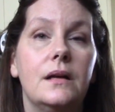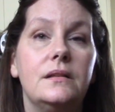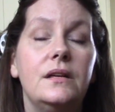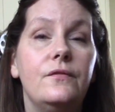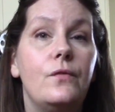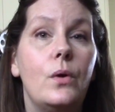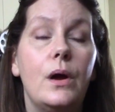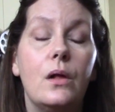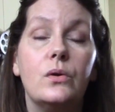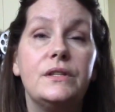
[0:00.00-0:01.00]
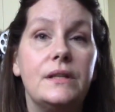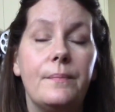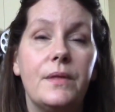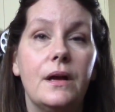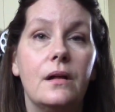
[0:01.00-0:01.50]
tin foil or
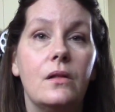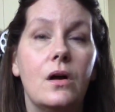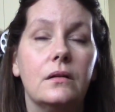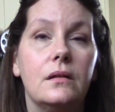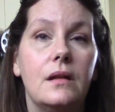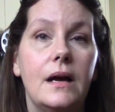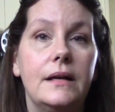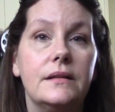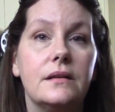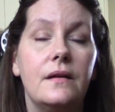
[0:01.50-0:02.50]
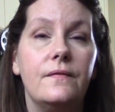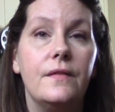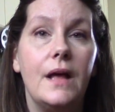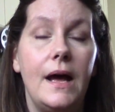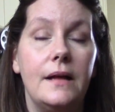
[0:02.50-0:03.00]
something along the lines of
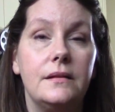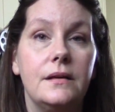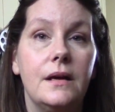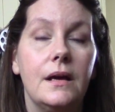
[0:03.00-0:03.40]
that.